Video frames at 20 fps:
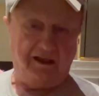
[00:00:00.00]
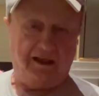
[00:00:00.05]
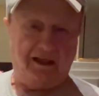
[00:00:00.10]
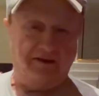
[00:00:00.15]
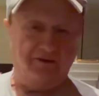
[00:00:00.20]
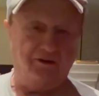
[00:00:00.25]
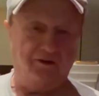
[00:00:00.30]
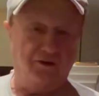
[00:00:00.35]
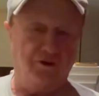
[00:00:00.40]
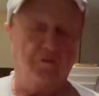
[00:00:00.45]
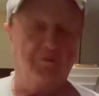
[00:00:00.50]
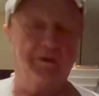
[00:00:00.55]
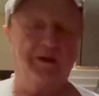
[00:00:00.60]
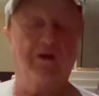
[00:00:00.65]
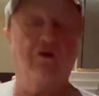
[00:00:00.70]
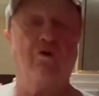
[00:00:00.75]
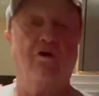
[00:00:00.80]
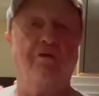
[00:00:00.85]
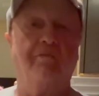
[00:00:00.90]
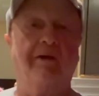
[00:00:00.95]
and Little
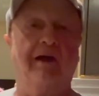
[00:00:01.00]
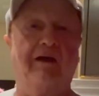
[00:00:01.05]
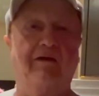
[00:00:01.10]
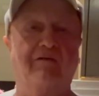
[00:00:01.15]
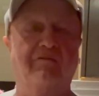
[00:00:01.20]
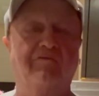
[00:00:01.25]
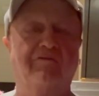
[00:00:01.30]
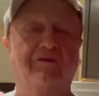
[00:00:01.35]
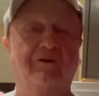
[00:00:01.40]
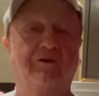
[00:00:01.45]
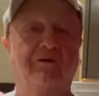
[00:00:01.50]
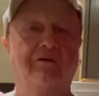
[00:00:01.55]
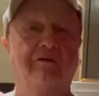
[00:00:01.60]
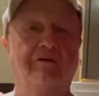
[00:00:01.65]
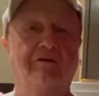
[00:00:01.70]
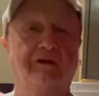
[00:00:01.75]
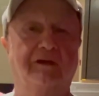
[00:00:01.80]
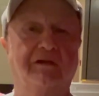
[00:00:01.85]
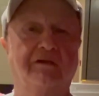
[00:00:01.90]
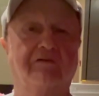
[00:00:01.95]
Bighorn Battlefield,
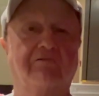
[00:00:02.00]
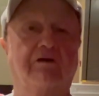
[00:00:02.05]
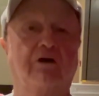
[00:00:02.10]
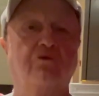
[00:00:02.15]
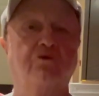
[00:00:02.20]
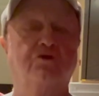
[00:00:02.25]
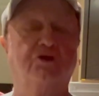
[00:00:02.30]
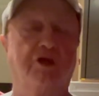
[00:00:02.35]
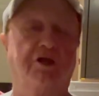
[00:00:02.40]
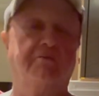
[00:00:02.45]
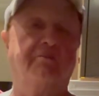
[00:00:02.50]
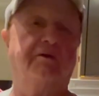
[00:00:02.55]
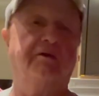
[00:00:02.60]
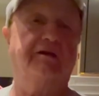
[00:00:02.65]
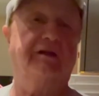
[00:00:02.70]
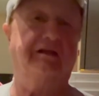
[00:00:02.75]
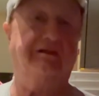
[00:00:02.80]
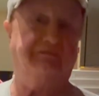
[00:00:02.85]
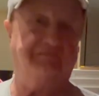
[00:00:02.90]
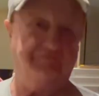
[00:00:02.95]
the pro
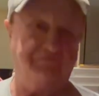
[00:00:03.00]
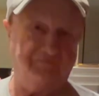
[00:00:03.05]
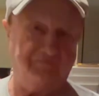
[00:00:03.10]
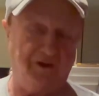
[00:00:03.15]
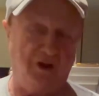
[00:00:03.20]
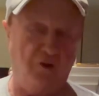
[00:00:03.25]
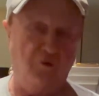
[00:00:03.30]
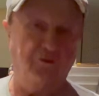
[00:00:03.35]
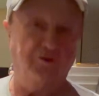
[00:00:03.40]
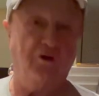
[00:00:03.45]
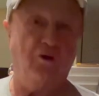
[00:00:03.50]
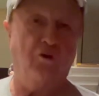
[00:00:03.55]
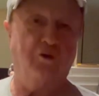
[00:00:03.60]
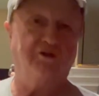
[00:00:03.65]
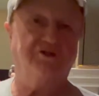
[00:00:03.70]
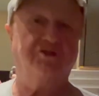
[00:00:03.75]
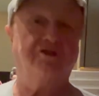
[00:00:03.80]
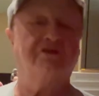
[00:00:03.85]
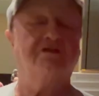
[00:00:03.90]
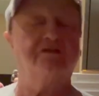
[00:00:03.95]
gentleman that owned the
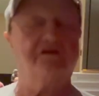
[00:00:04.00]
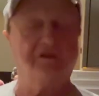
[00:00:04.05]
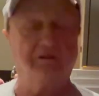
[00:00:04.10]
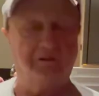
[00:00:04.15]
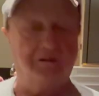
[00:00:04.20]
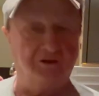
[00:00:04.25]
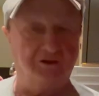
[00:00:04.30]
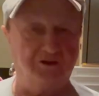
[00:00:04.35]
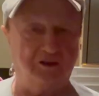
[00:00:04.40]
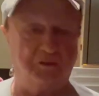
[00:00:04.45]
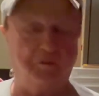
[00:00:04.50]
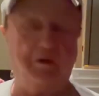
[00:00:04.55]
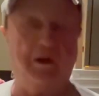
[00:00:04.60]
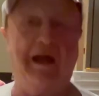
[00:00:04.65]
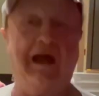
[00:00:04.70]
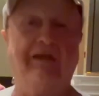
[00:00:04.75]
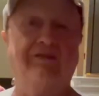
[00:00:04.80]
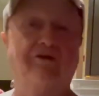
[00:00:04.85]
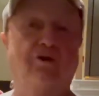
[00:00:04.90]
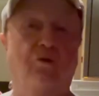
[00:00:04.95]
horses
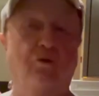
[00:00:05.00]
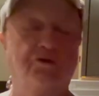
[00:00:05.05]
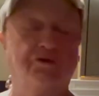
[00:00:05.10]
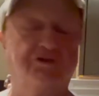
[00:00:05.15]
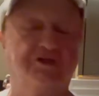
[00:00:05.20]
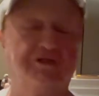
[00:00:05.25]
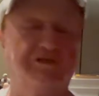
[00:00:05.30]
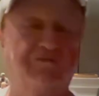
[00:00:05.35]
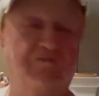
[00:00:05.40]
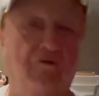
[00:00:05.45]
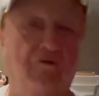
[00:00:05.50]
supplied the horses